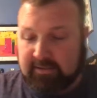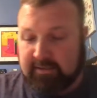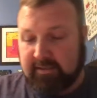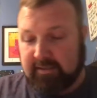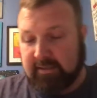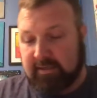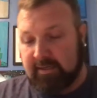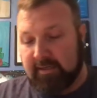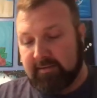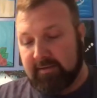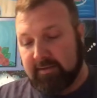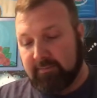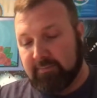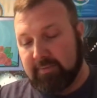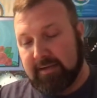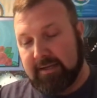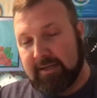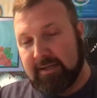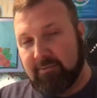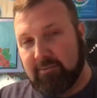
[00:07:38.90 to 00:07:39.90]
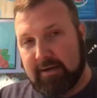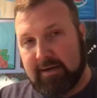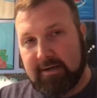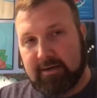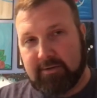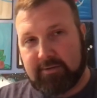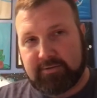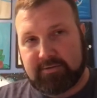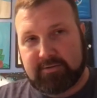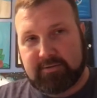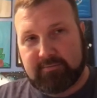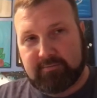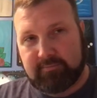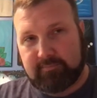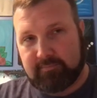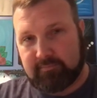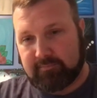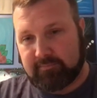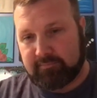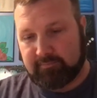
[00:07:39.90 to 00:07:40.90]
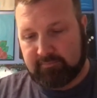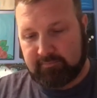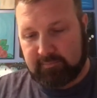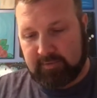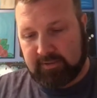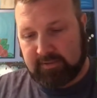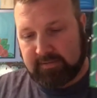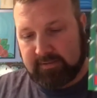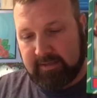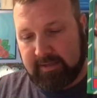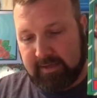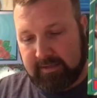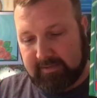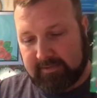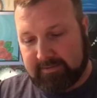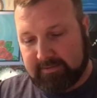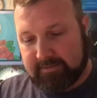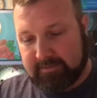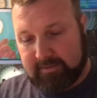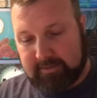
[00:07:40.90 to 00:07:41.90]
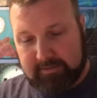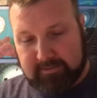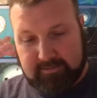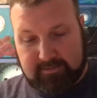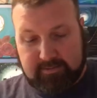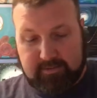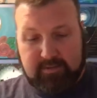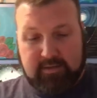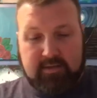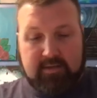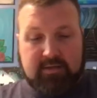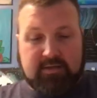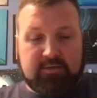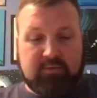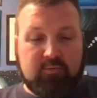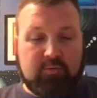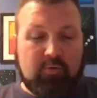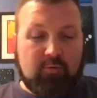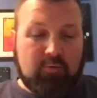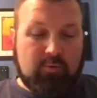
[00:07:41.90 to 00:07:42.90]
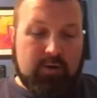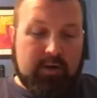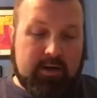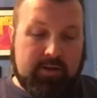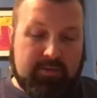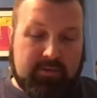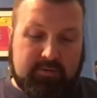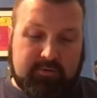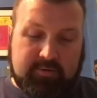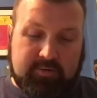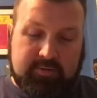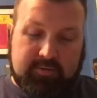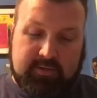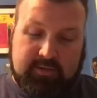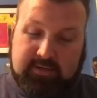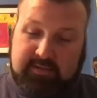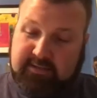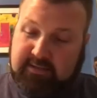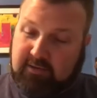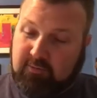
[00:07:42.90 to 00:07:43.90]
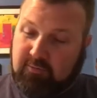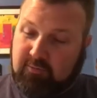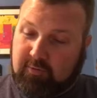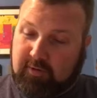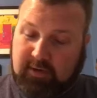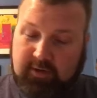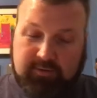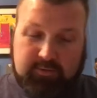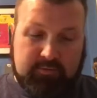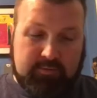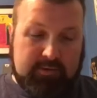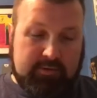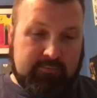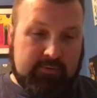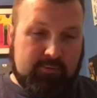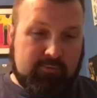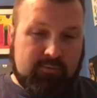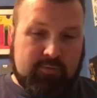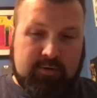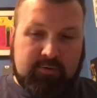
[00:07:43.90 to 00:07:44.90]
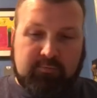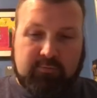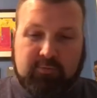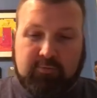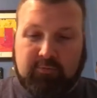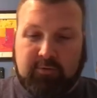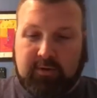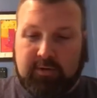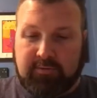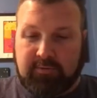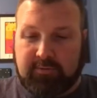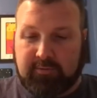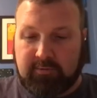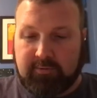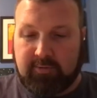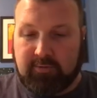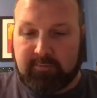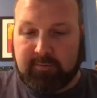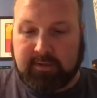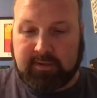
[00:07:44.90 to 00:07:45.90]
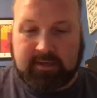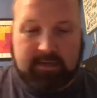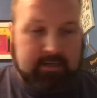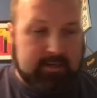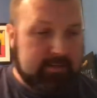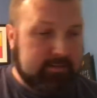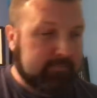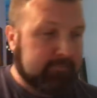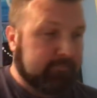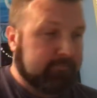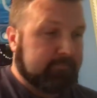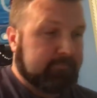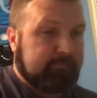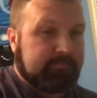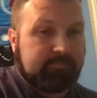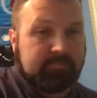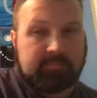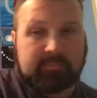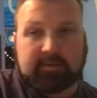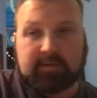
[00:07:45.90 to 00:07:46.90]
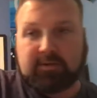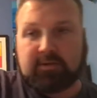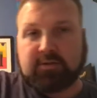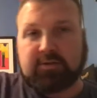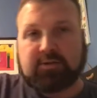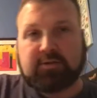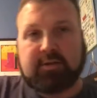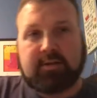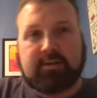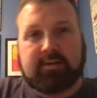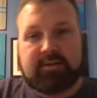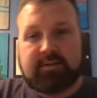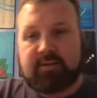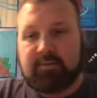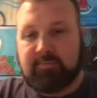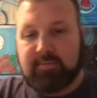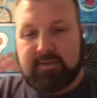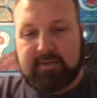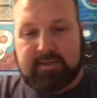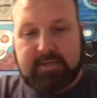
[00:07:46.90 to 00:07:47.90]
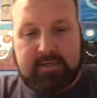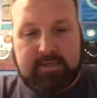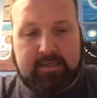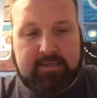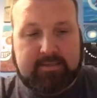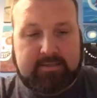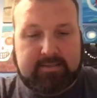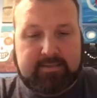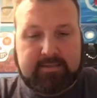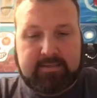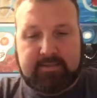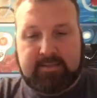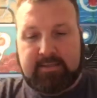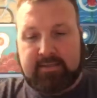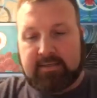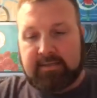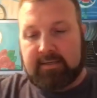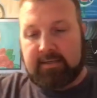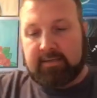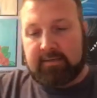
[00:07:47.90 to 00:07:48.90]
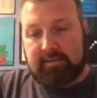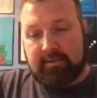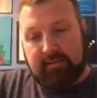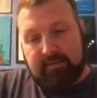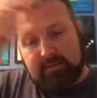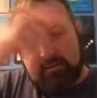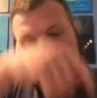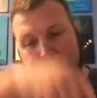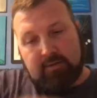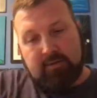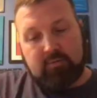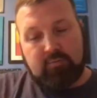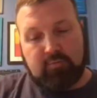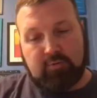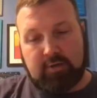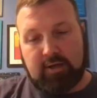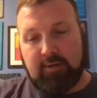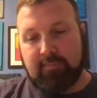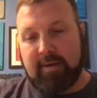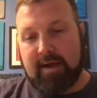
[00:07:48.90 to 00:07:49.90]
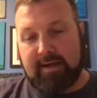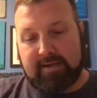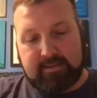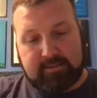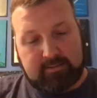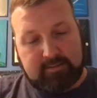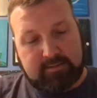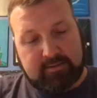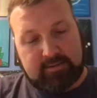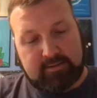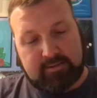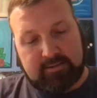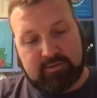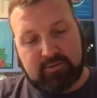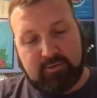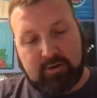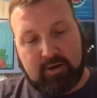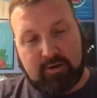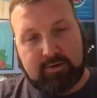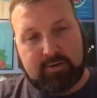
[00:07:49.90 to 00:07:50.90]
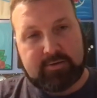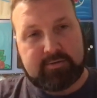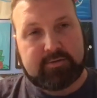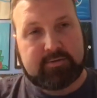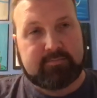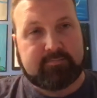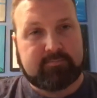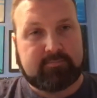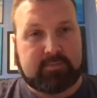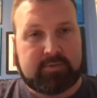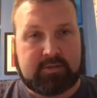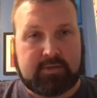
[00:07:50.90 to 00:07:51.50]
And then Beanie Wells in the 86. So we'll run through these. I won't go through every one. We'll run through them and kind of show you some of the hits. And then we'll go back and look at the two autos. So